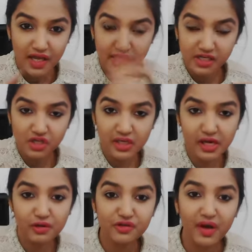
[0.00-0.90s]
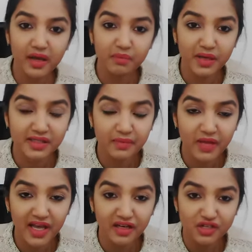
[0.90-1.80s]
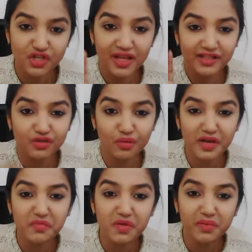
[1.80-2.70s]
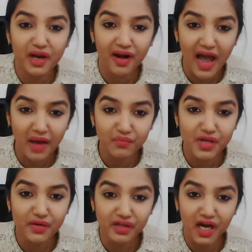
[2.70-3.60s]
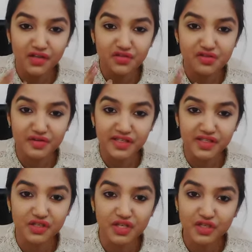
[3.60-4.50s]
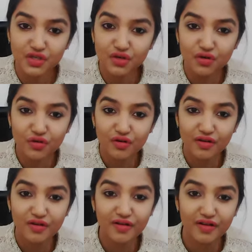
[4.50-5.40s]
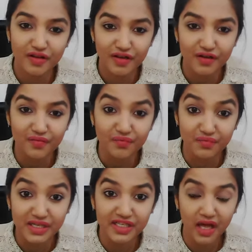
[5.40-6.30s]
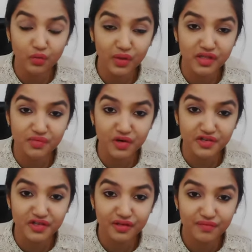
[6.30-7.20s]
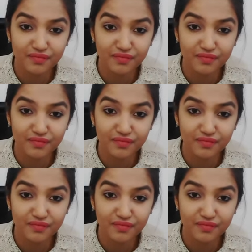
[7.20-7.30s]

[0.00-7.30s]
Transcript: Initially also, I picked up the energy that so many people are happy regards to your decision to be done with this person.